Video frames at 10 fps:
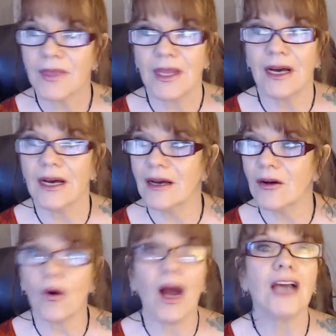
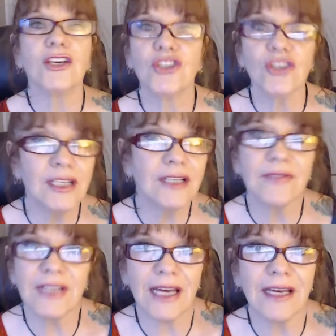or I shouldn't have
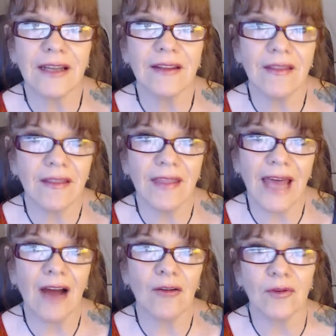taken
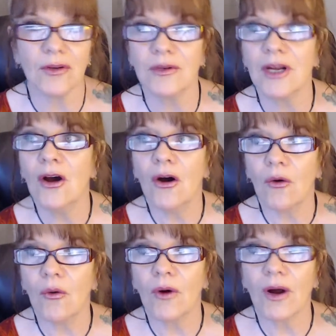that route,
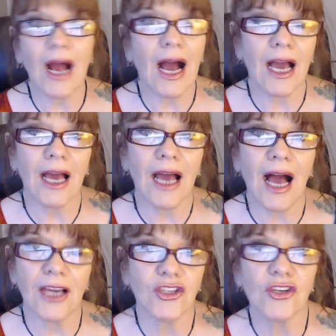or
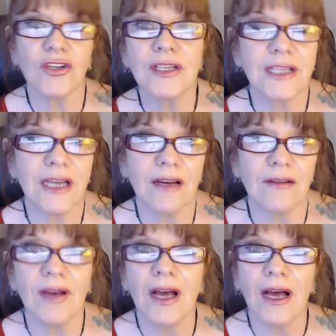I shouldn't
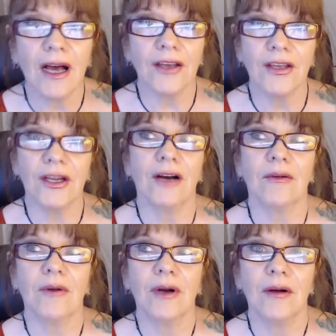have, you
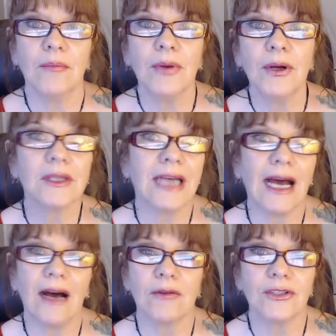know, pulled
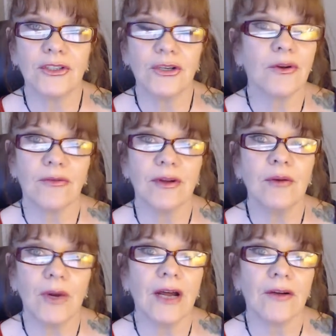out two or three
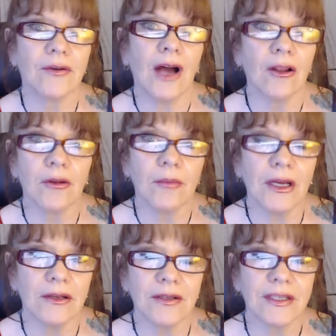$100
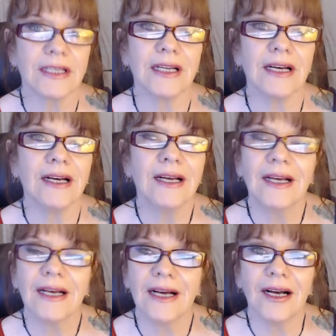bills. And
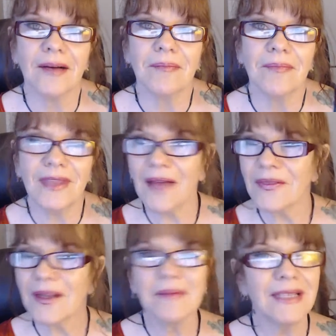not
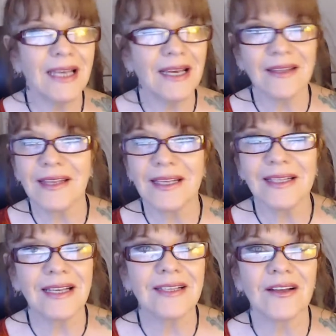that I'm saying that these
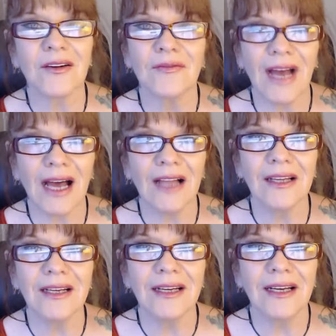things aren't valid,